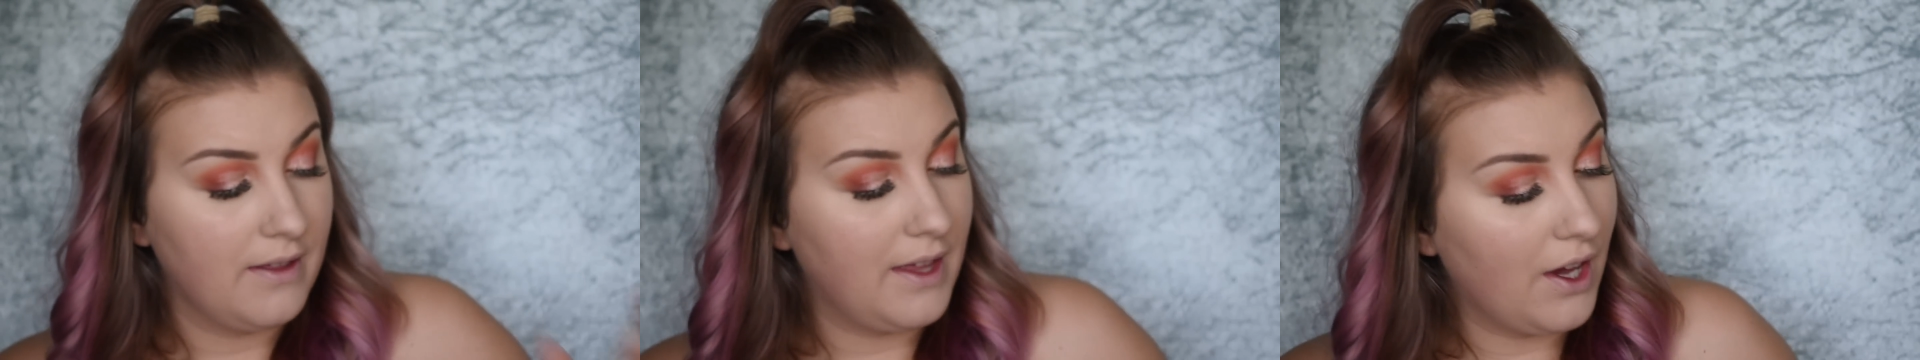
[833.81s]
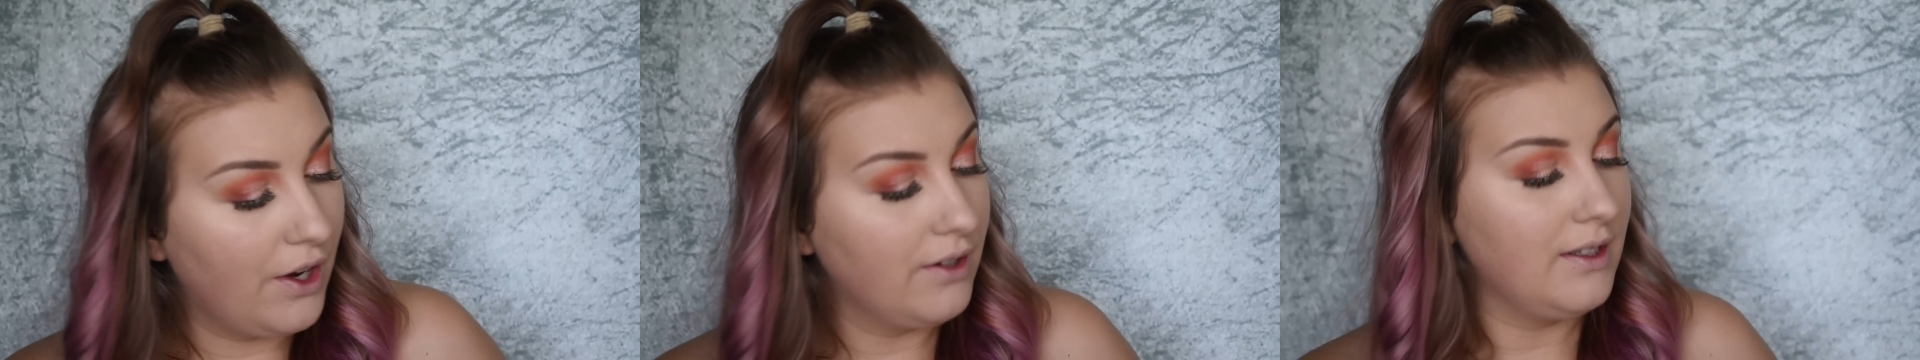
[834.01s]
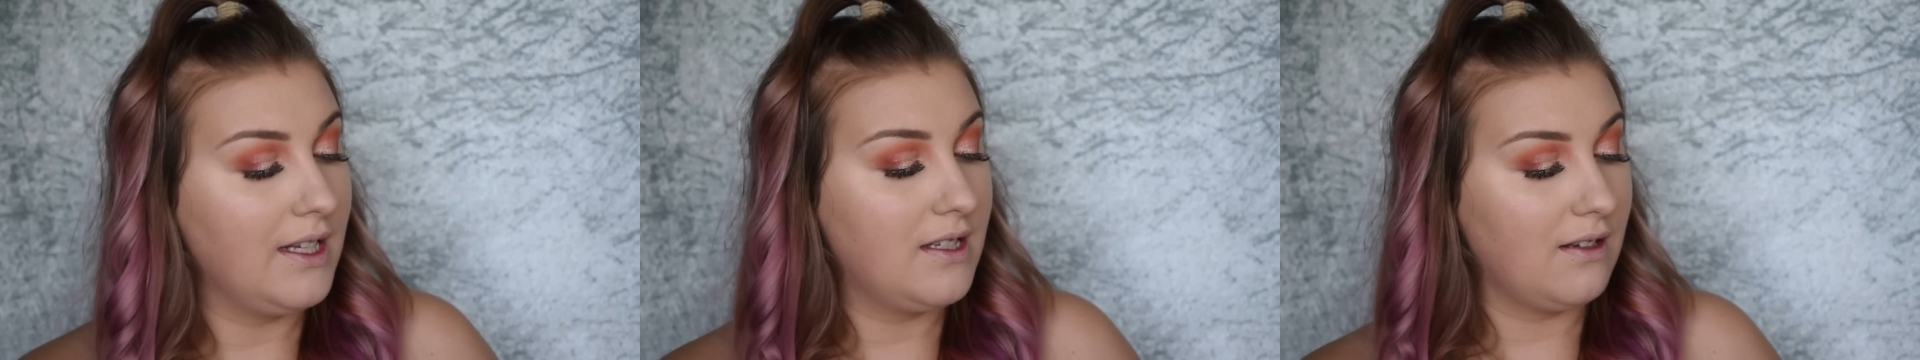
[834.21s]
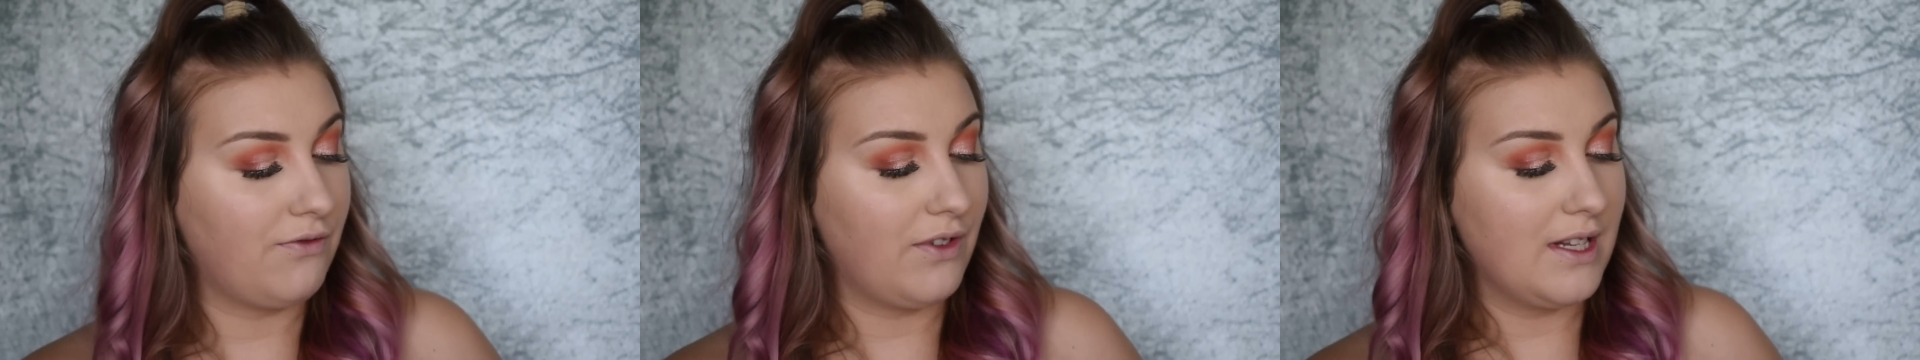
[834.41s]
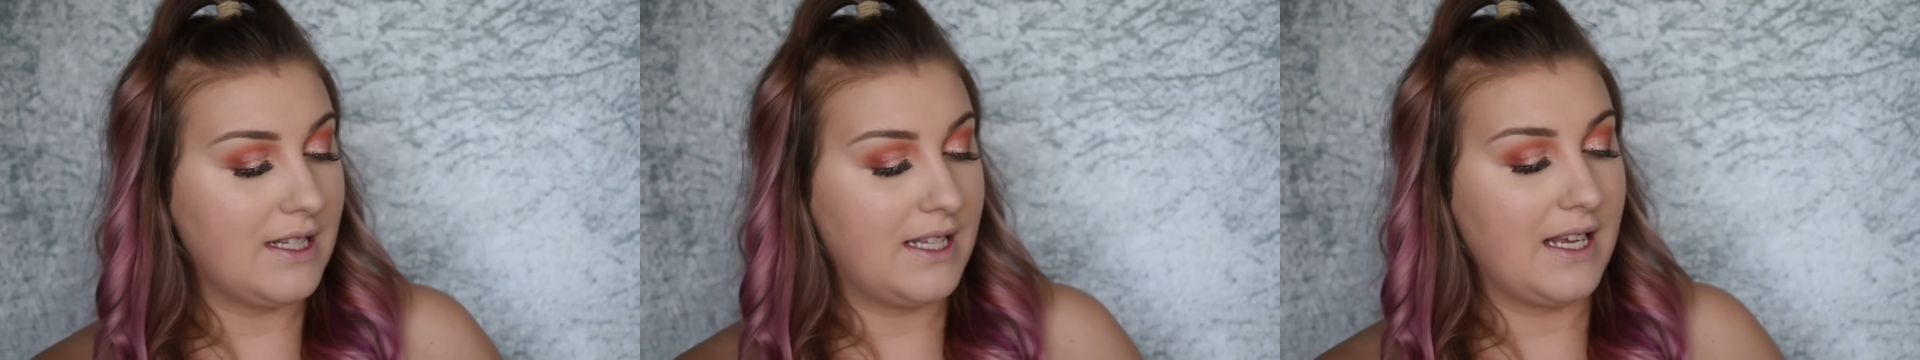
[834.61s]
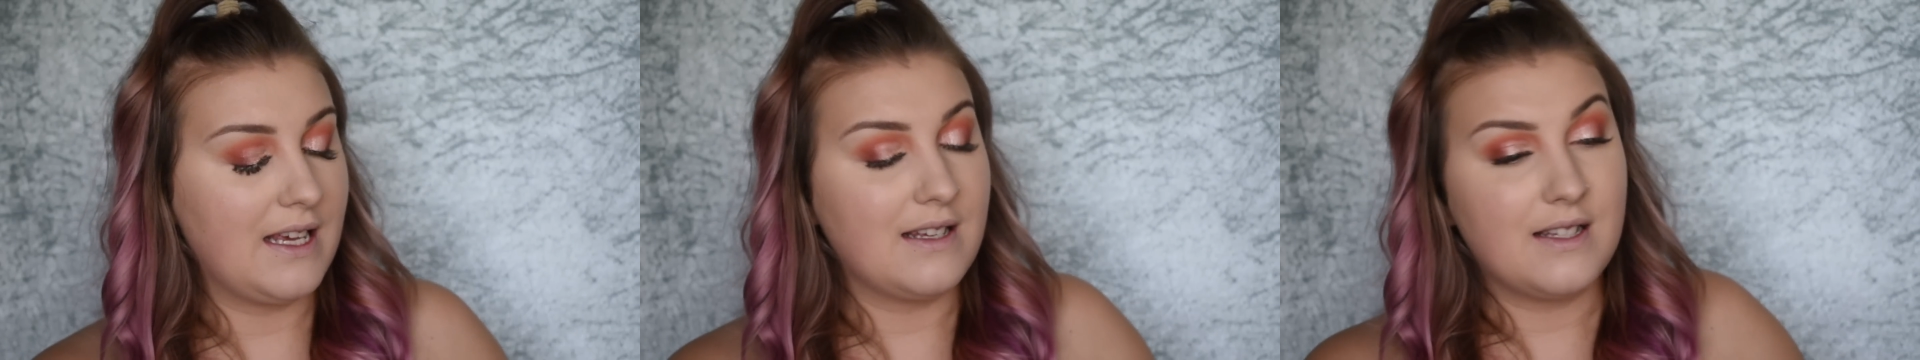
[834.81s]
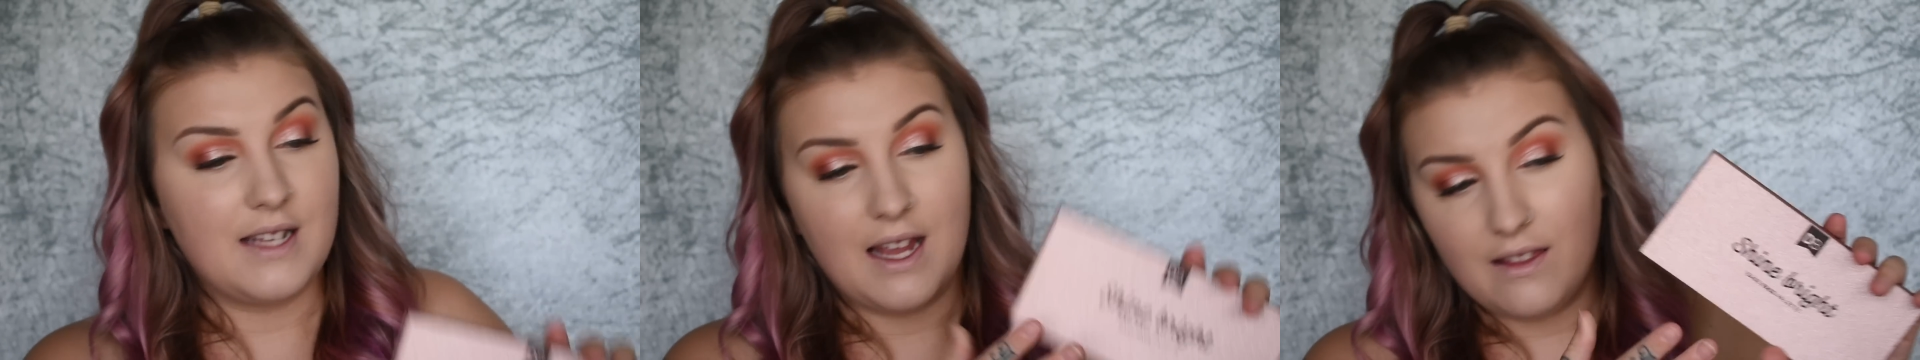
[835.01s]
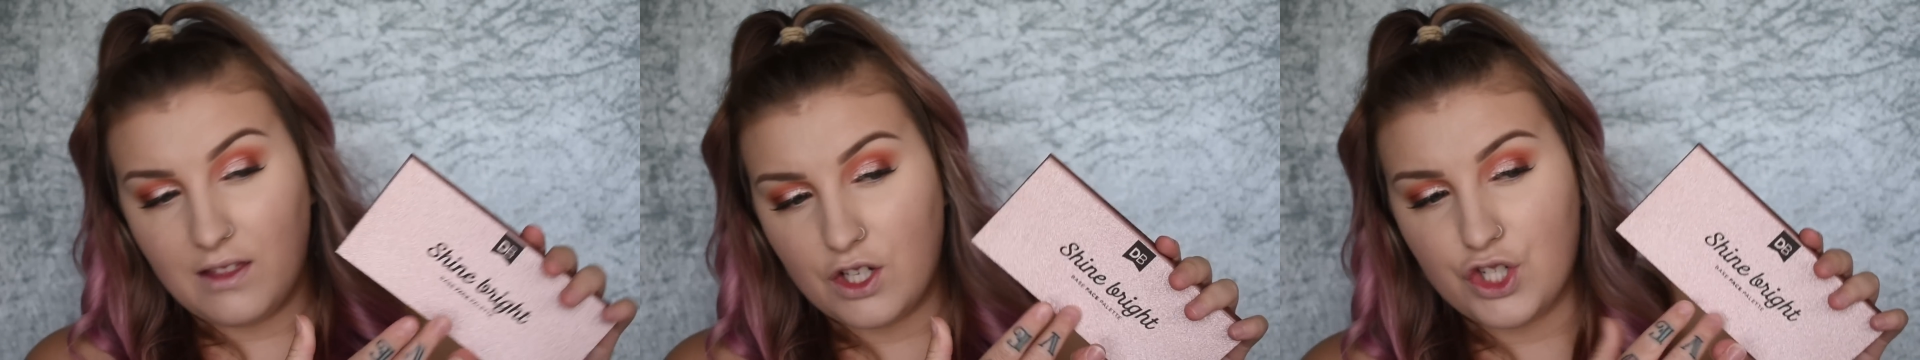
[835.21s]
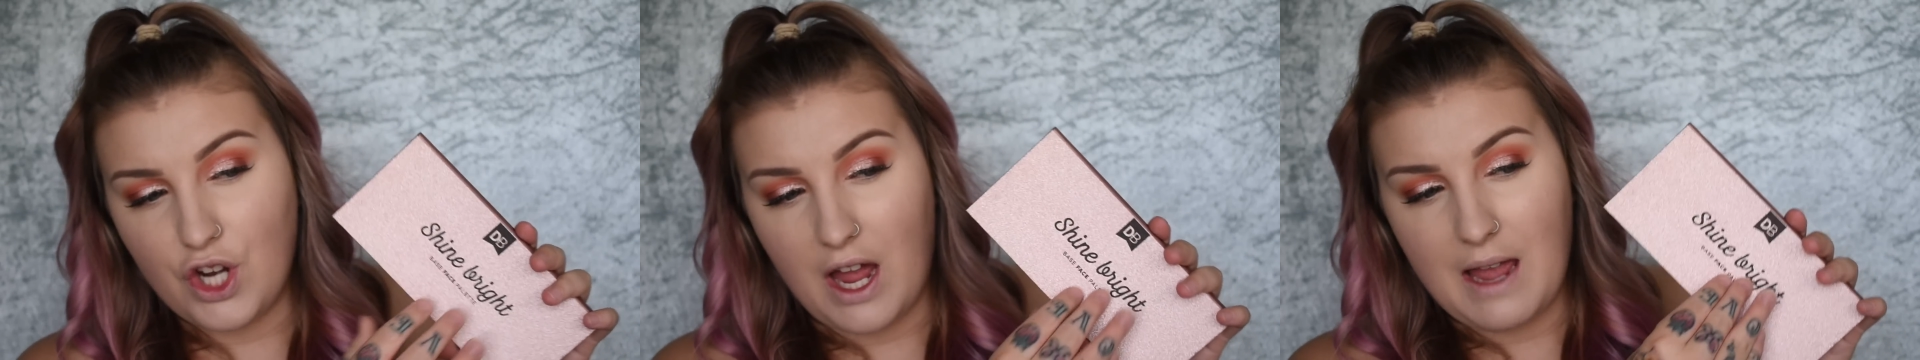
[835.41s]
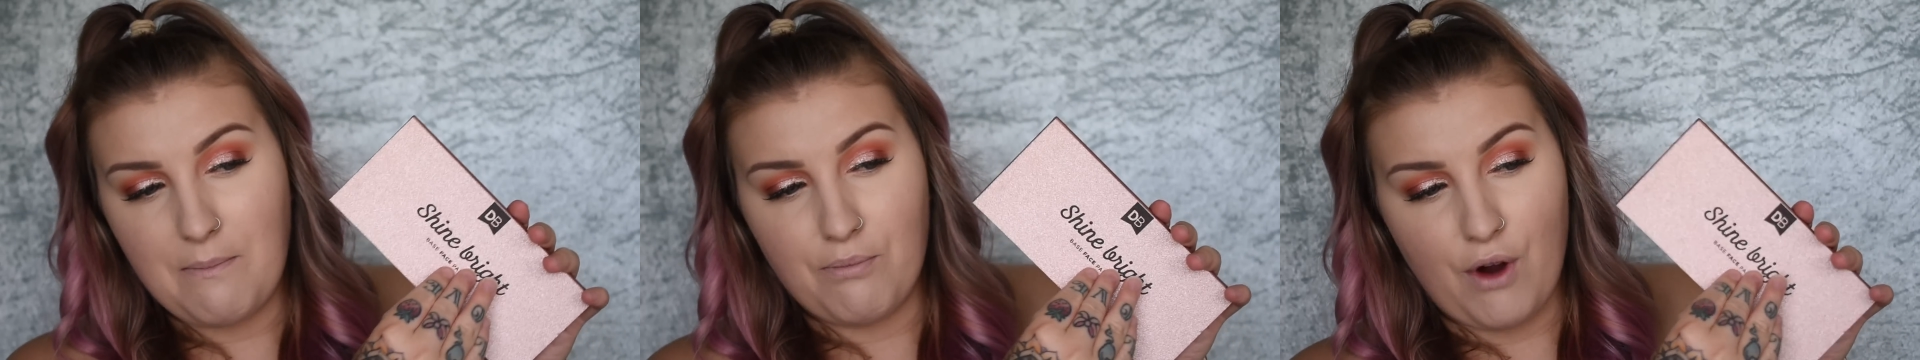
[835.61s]
The only difference is in the
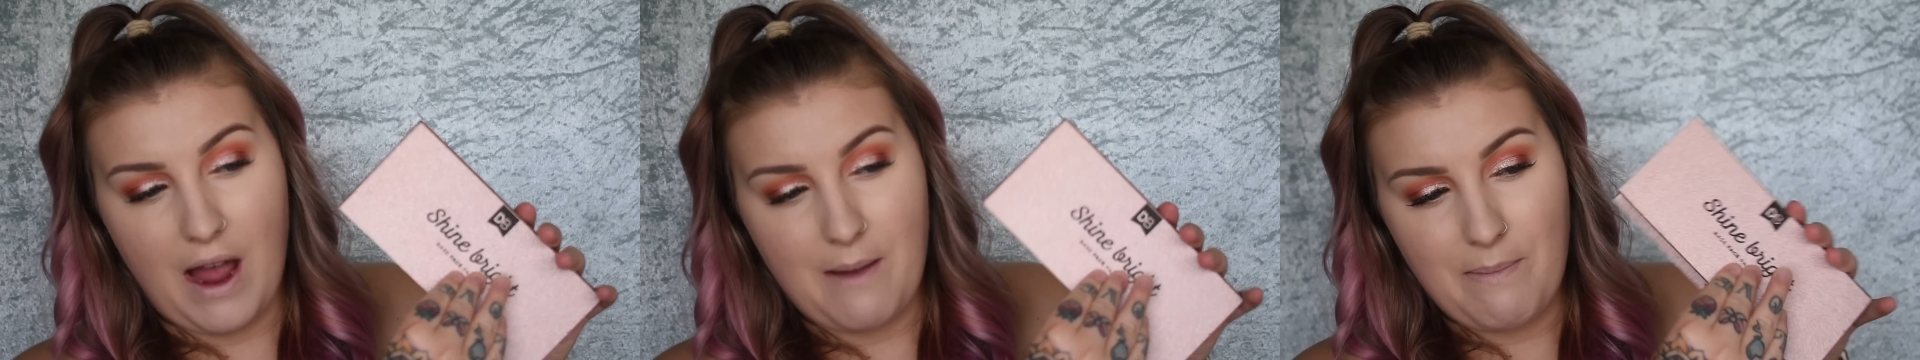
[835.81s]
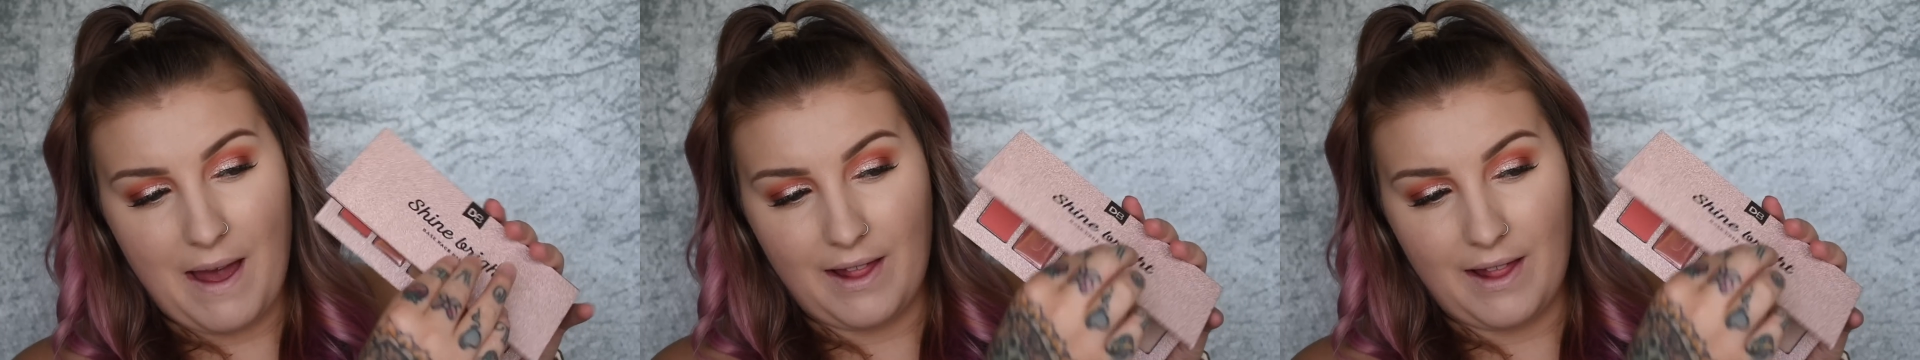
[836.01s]
Shine Bright